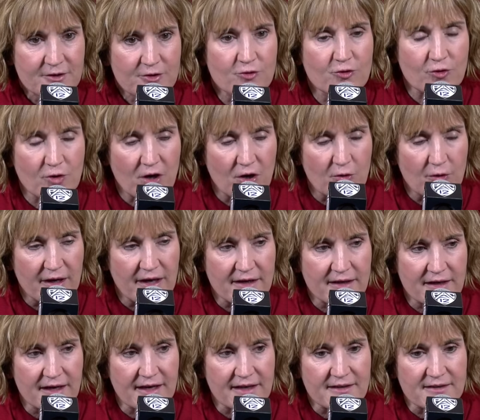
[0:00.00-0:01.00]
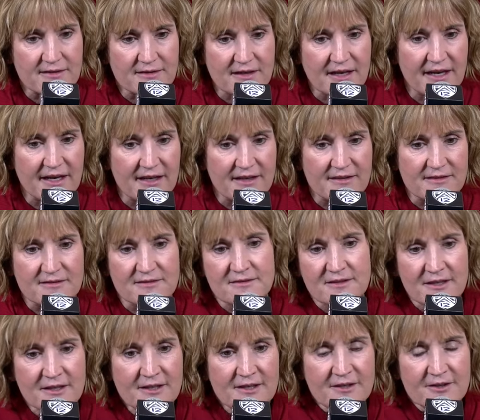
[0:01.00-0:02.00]
grow it and
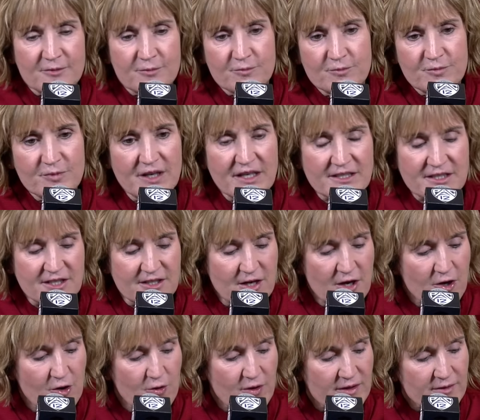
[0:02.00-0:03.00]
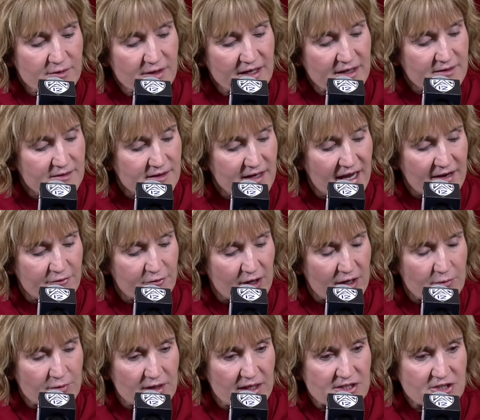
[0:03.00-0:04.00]
and get to know and, and have
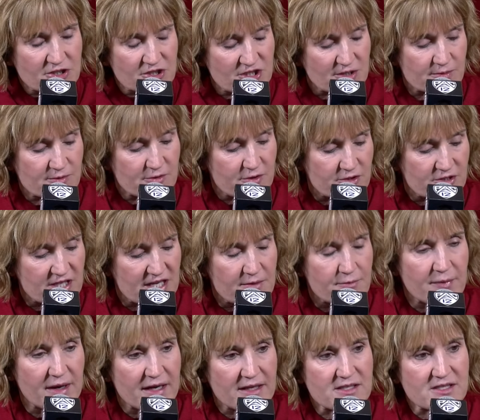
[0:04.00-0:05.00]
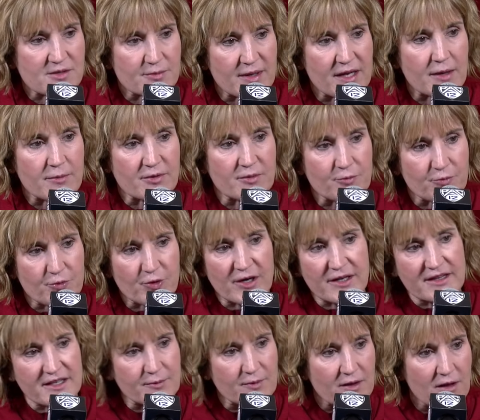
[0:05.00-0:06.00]
great relationships with her teammates to be able to
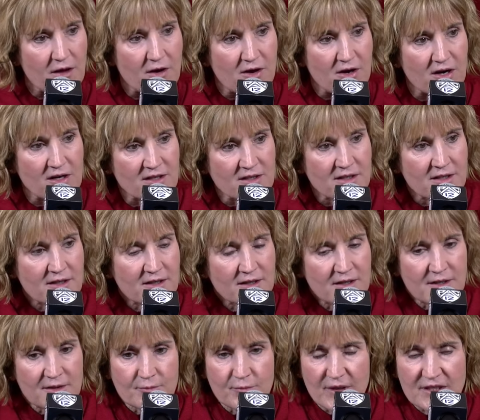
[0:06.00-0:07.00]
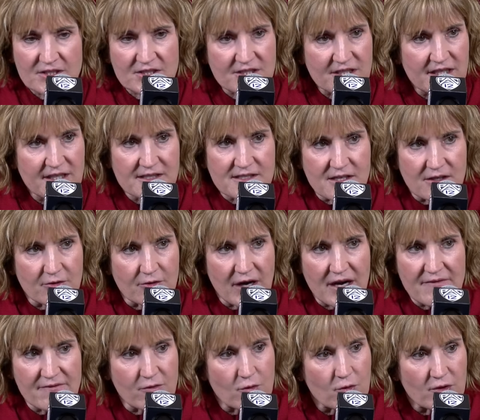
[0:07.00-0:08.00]
bring them along. But she is a
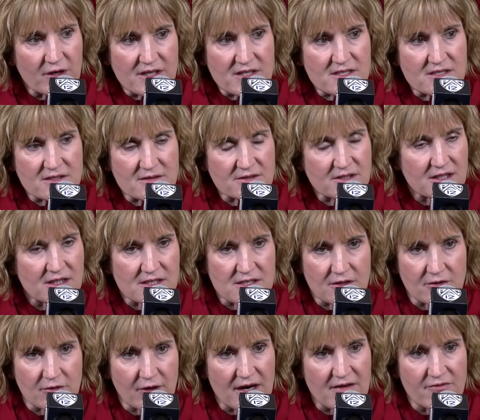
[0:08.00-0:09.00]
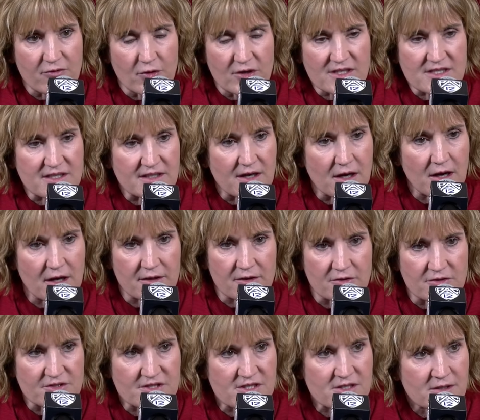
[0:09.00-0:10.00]
great voice. She is a great voice in
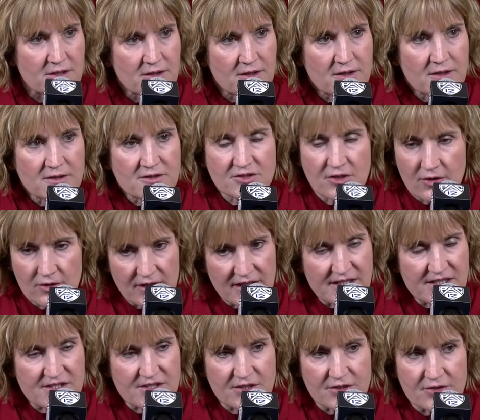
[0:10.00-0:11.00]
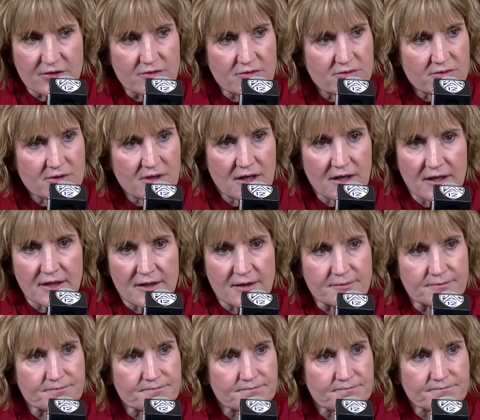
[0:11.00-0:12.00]
huddles. Charlisse too.
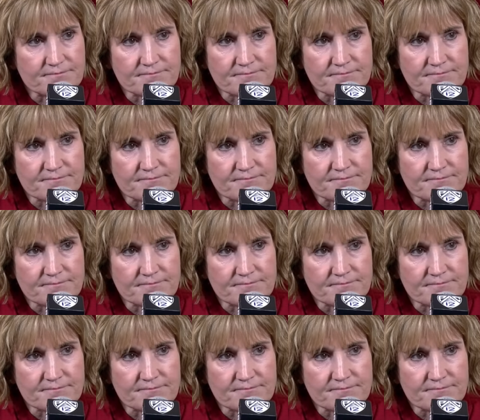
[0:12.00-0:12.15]
Um,